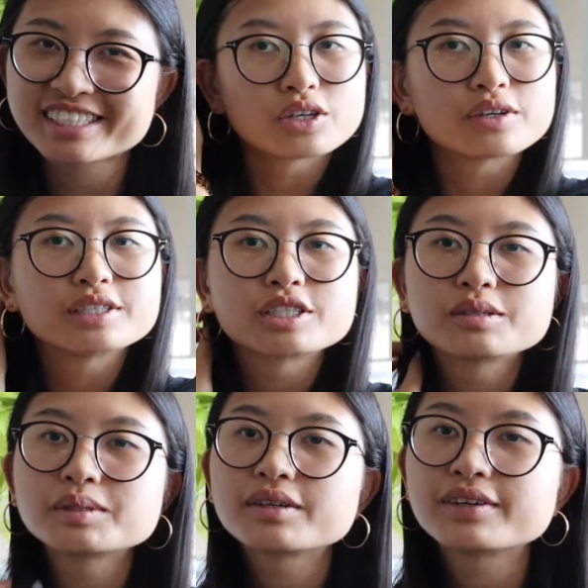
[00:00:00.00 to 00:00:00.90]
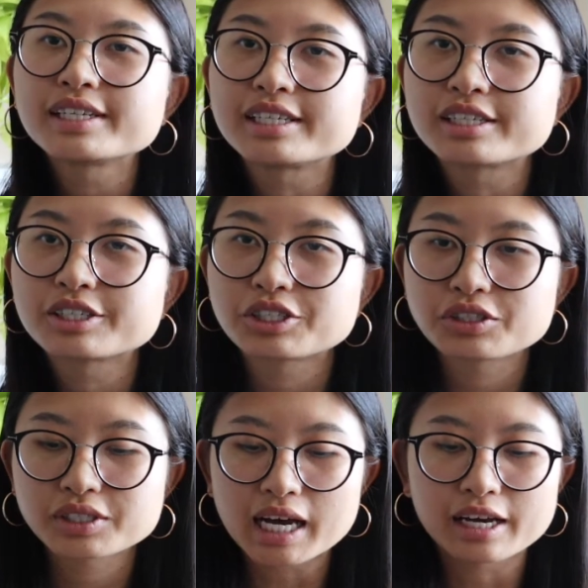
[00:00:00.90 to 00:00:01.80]
So in terms of Adidas
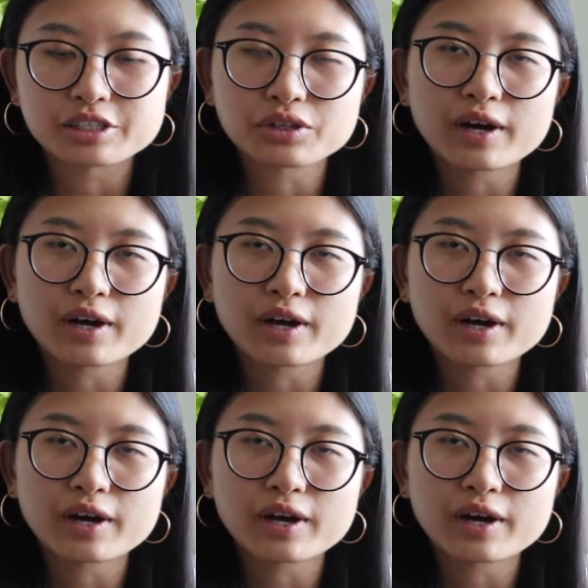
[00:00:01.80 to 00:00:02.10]
shoes, I don't